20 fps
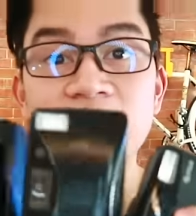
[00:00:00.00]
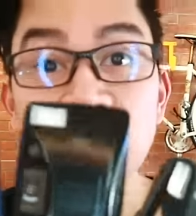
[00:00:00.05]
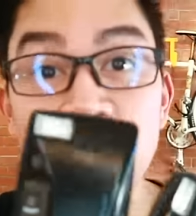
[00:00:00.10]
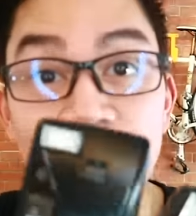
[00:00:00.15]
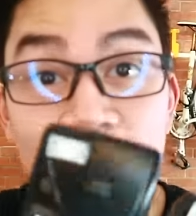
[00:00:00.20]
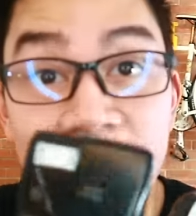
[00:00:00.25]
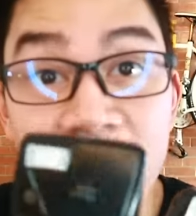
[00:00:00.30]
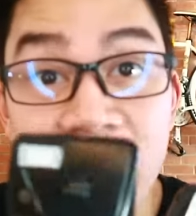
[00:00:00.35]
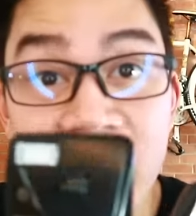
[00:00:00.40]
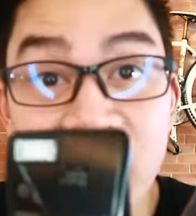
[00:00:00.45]

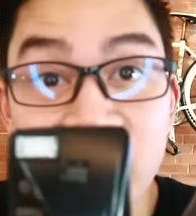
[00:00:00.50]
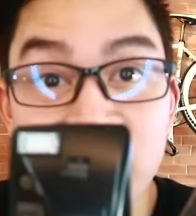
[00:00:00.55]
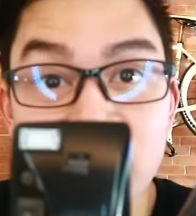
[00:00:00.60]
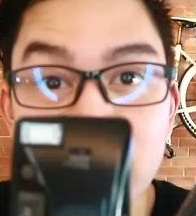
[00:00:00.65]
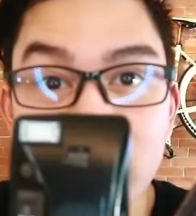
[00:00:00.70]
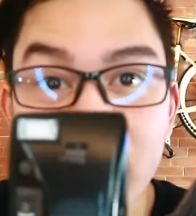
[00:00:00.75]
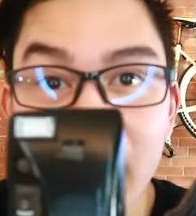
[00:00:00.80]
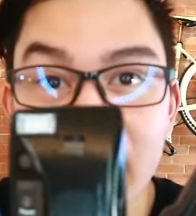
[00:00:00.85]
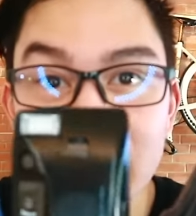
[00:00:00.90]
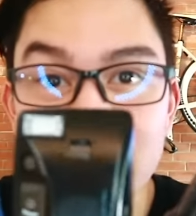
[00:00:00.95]
So there, if
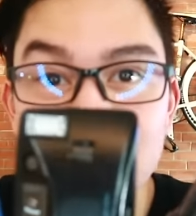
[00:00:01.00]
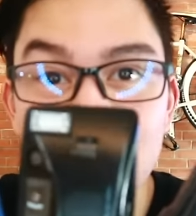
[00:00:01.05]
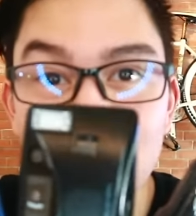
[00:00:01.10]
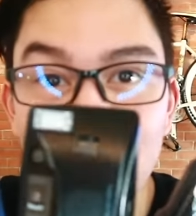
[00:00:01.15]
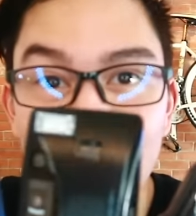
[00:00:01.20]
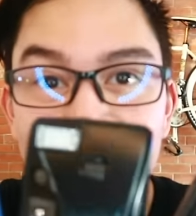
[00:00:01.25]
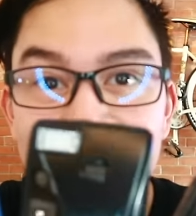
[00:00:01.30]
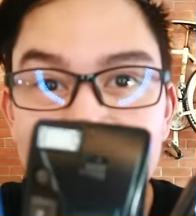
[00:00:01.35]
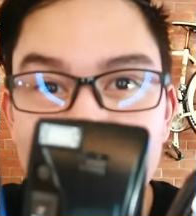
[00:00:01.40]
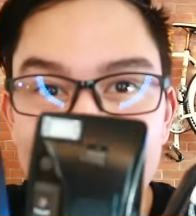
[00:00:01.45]
you guys
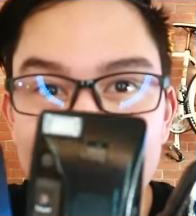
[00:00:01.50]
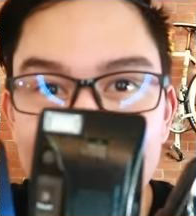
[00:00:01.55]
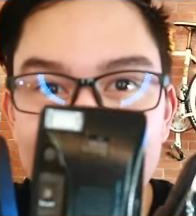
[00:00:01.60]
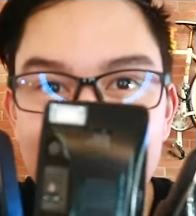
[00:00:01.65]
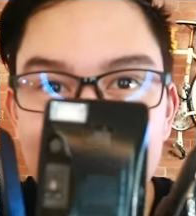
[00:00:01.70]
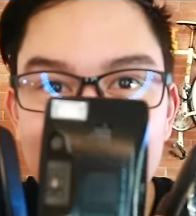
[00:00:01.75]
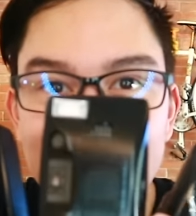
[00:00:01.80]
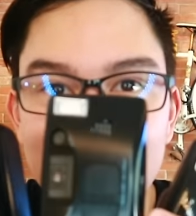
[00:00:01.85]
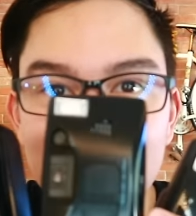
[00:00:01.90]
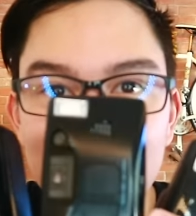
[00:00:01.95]
want
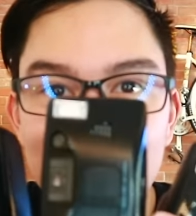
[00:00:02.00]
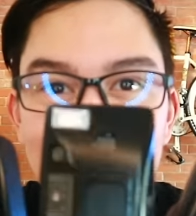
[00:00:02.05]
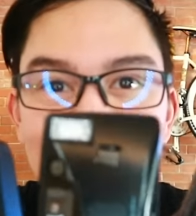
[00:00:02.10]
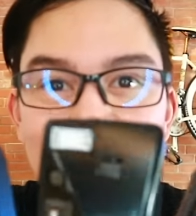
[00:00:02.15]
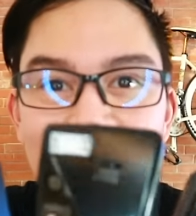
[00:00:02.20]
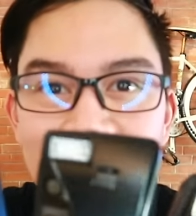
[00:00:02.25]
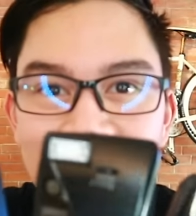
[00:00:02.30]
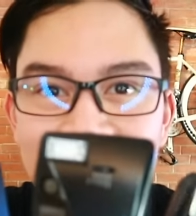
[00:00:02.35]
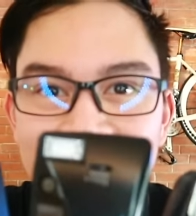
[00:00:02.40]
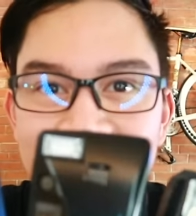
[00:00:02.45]
to
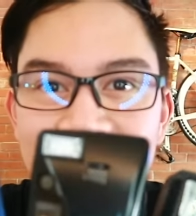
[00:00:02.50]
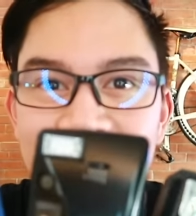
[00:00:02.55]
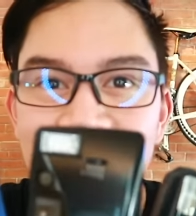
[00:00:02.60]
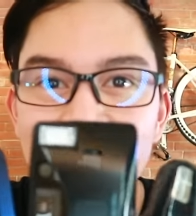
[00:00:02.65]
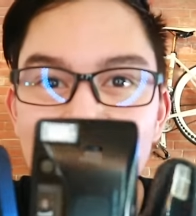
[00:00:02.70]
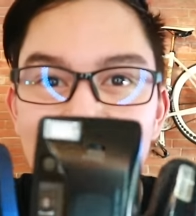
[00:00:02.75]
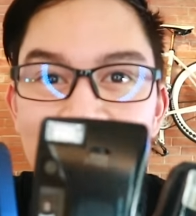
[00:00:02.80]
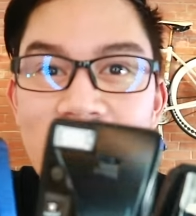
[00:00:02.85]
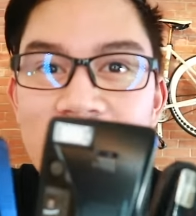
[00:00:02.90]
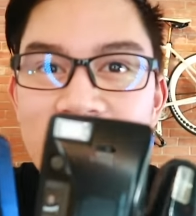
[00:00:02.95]
win
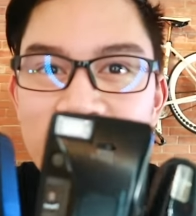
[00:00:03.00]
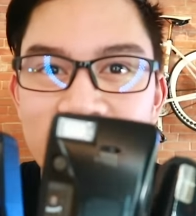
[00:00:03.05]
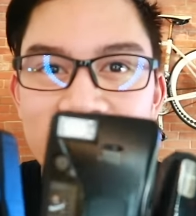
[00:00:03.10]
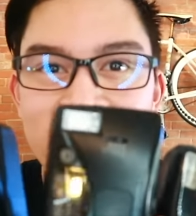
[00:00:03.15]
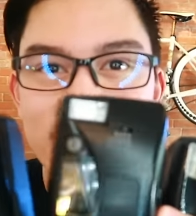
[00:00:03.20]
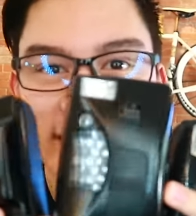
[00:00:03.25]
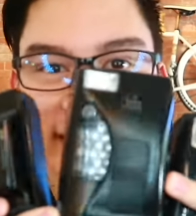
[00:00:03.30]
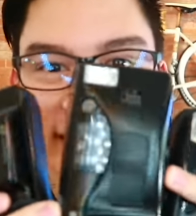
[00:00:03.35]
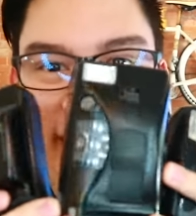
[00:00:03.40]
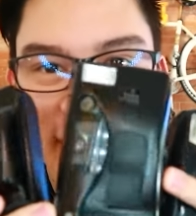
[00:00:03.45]
one of
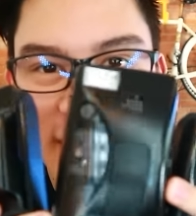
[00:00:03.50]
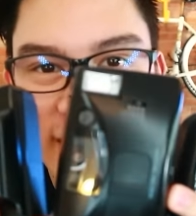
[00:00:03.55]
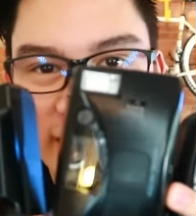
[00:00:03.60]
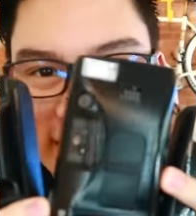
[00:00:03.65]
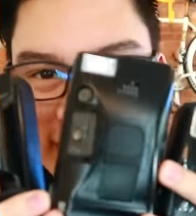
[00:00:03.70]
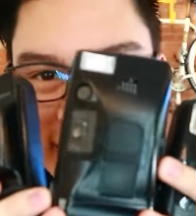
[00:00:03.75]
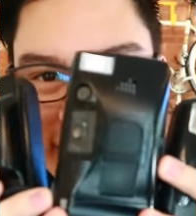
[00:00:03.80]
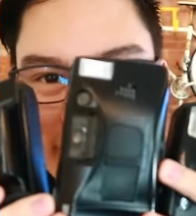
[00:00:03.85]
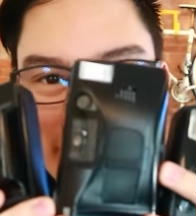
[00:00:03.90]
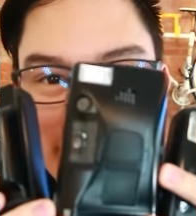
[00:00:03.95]
these
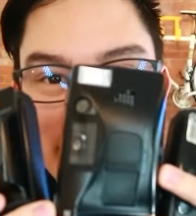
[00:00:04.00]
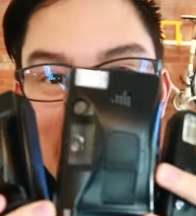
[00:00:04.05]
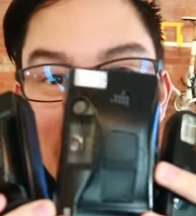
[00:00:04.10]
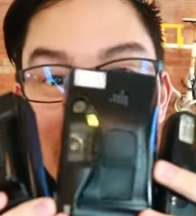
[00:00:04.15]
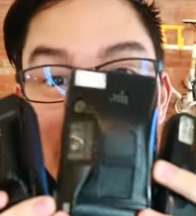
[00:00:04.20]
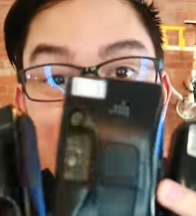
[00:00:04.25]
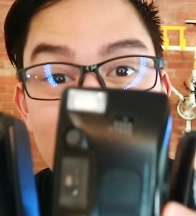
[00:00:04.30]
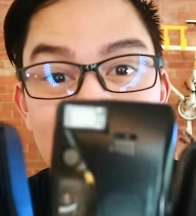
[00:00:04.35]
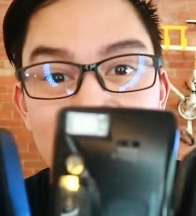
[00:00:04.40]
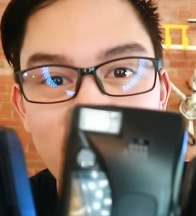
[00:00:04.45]
awesome
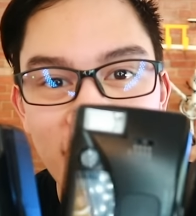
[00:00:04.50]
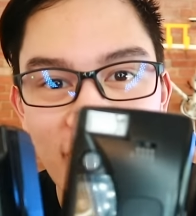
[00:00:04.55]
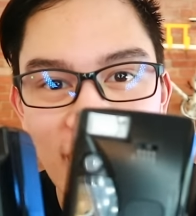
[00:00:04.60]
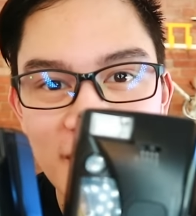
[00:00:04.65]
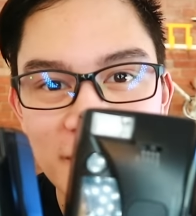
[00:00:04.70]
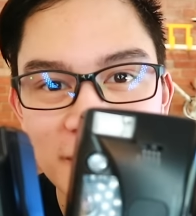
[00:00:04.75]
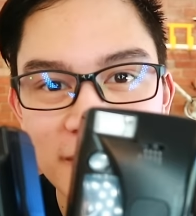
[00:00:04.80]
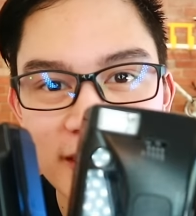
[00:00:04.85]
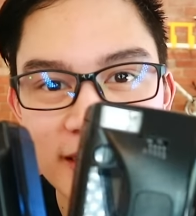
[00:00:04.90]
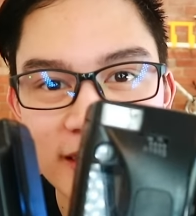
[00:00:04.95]
film
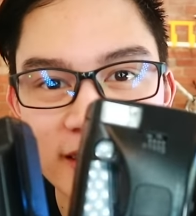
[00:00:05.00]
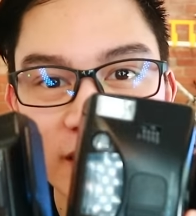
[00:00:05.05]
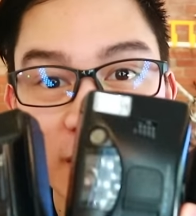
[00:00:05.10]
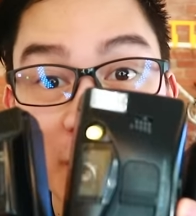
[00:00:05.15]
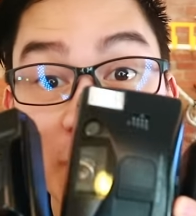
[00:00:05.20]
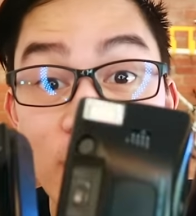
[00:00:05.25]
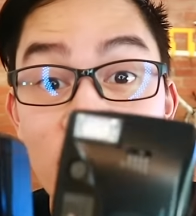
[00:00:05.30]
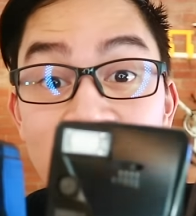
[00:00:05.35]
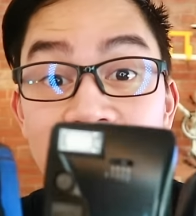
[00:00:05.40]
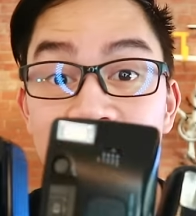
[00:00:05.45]
cameras
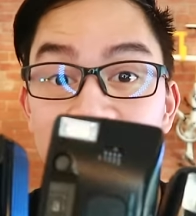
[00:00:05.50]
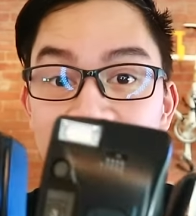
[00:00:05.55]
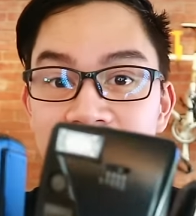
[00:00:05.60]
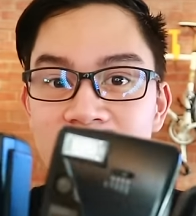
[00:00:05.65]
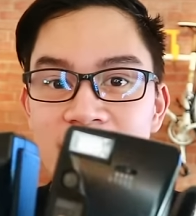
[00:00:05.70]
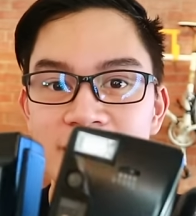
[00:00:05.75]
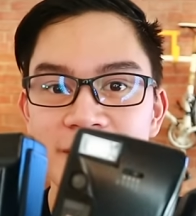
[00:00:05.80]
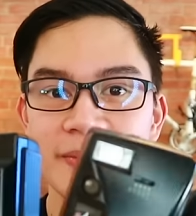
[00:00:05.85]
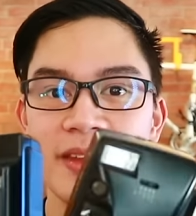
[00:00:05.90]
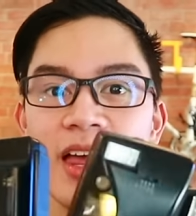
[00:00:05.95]
with
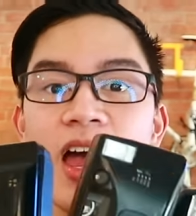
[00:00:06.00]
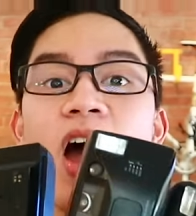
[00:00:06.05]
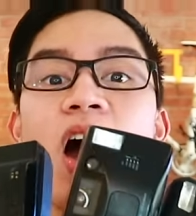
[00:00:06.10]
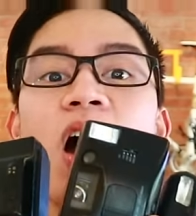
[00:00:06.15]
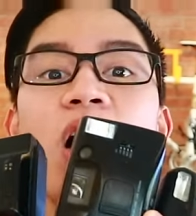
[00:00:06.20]
film,